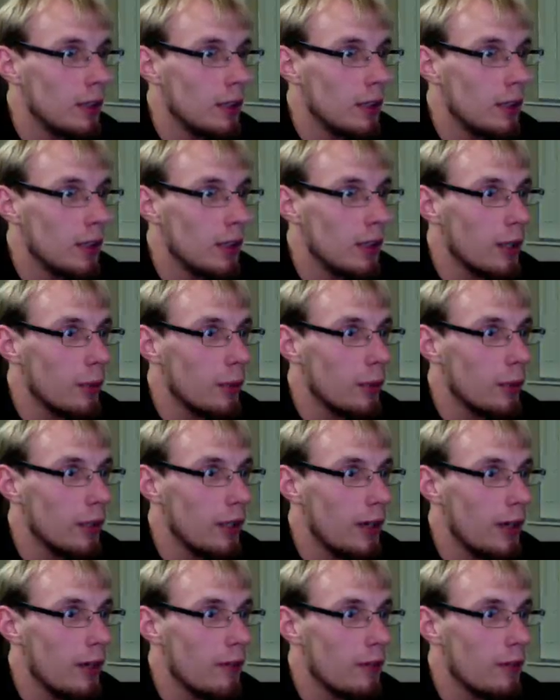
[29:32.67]
And I want to
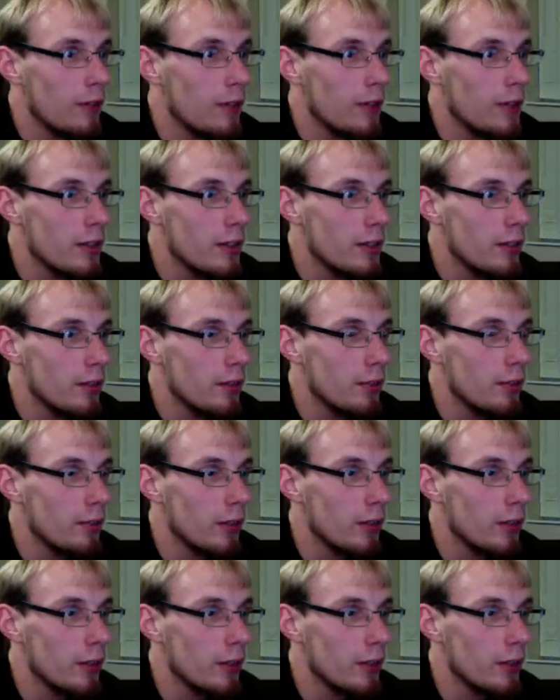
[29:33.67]
have these
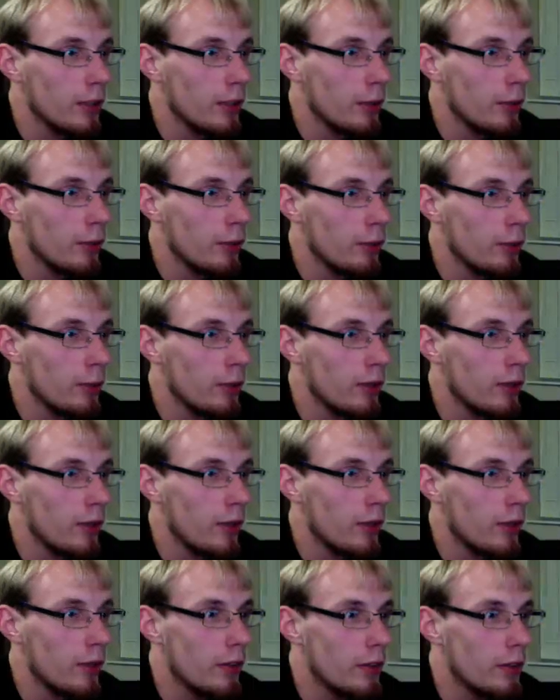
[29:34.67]
fairly close to each
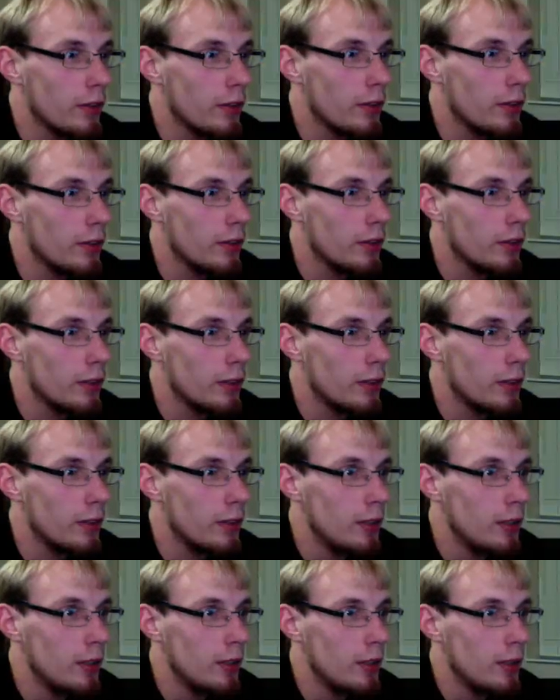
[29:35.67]
other
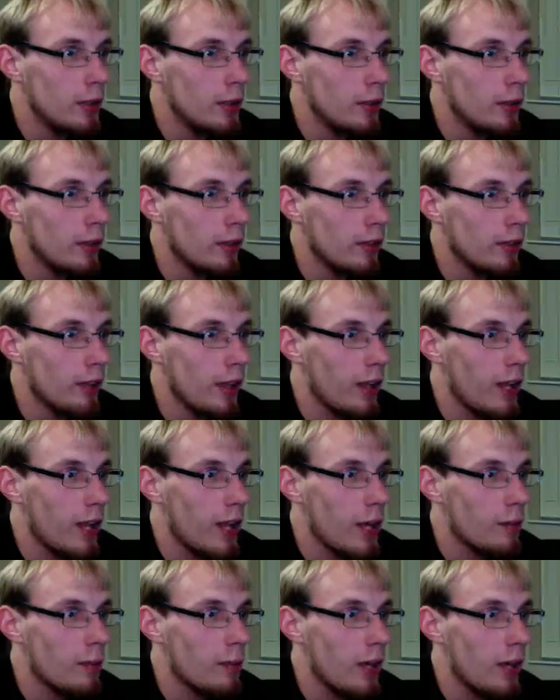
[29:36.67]
because I
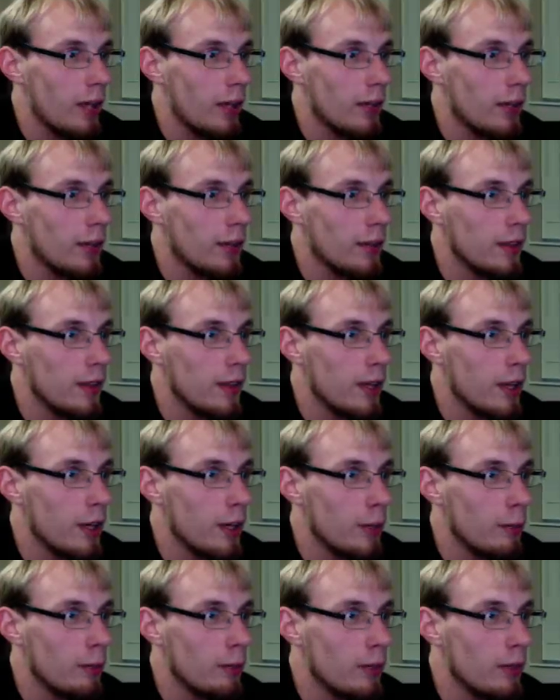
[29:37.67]
am editing
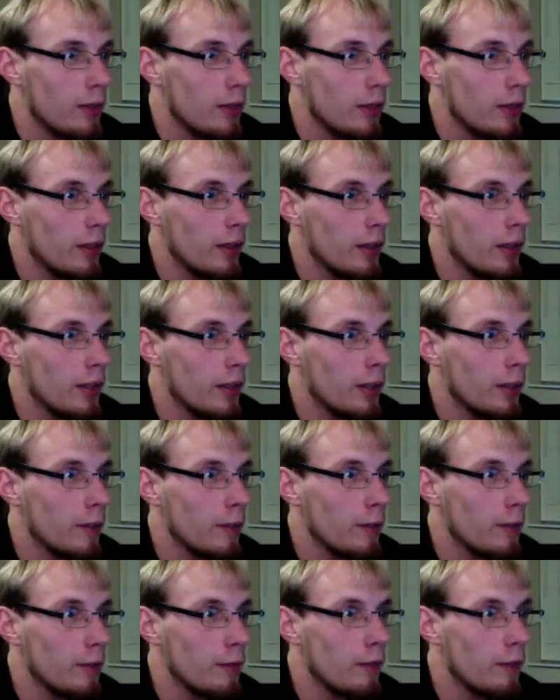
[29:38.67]
them
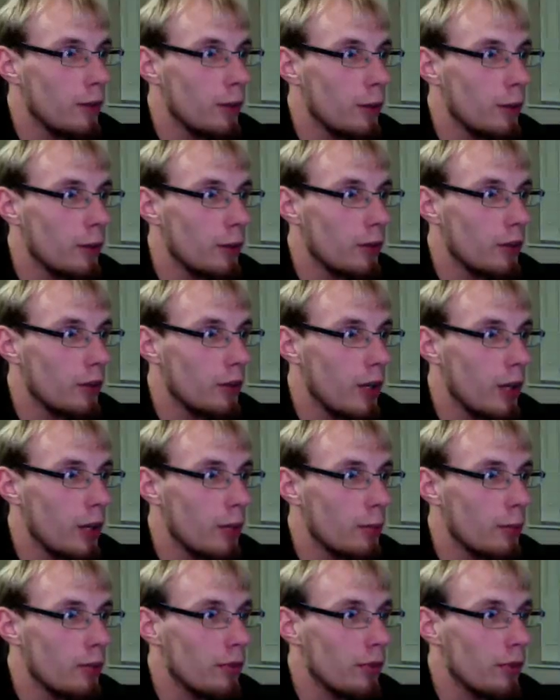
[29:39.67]
in
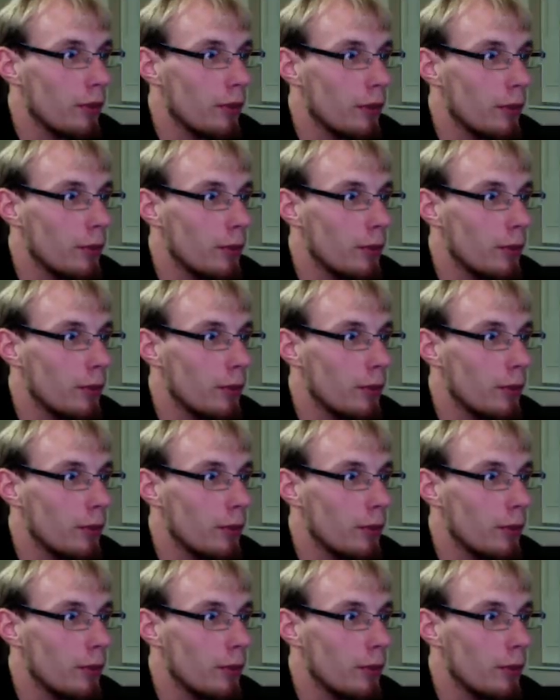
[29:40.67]
Photoshop. So